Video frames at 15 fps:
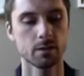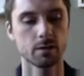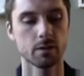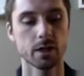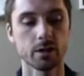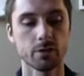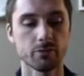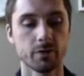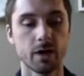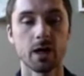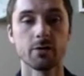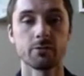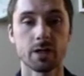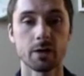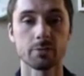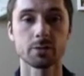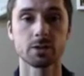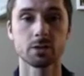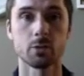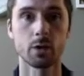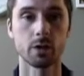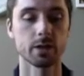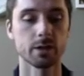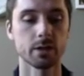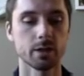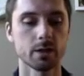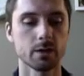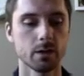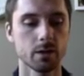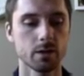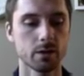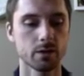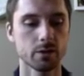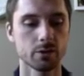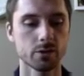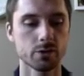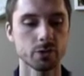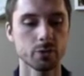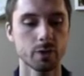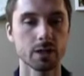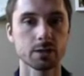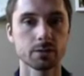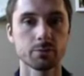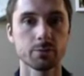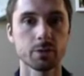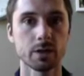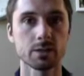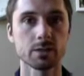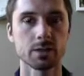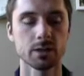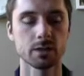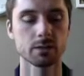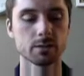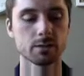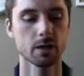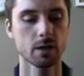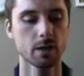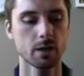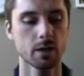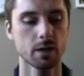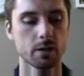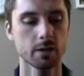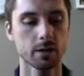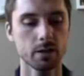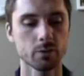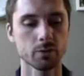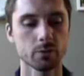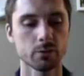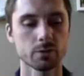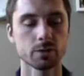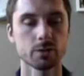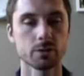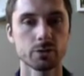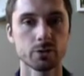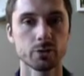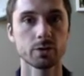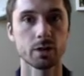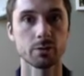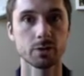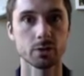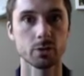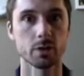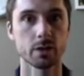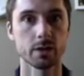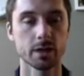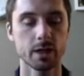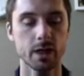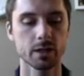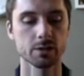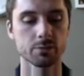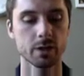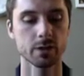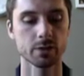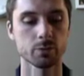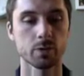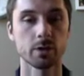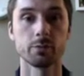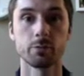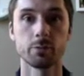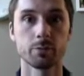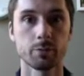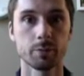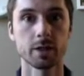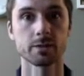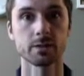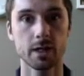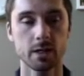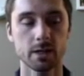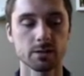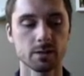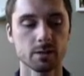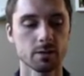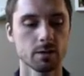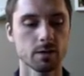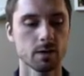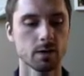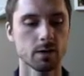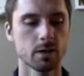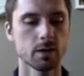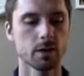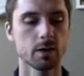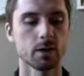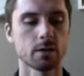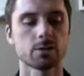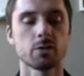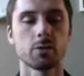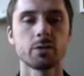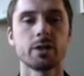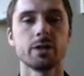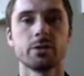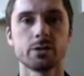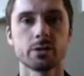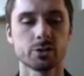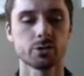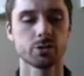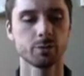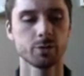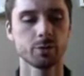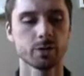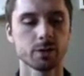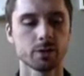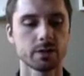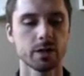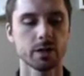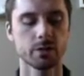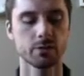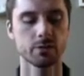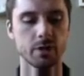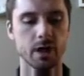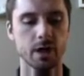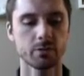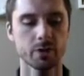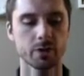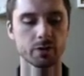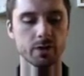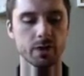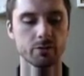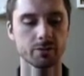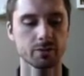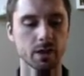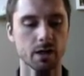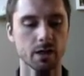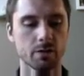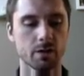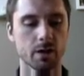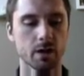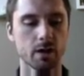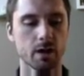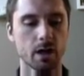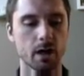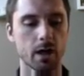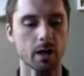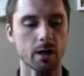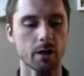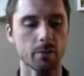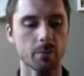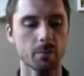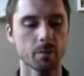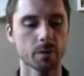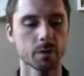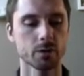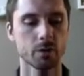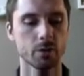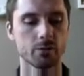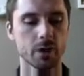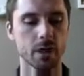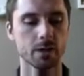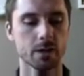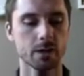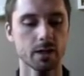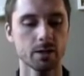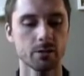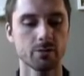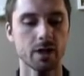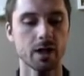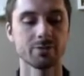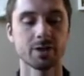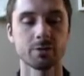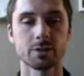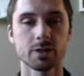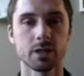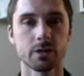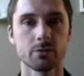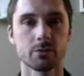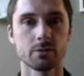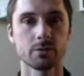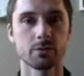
negative 5 times the quantity 2x plus 6 equals 2 times the quantity x minus 1 plus 8. So I'm going to distribute this negative 5 on the left side. So I've got negative 5 times negative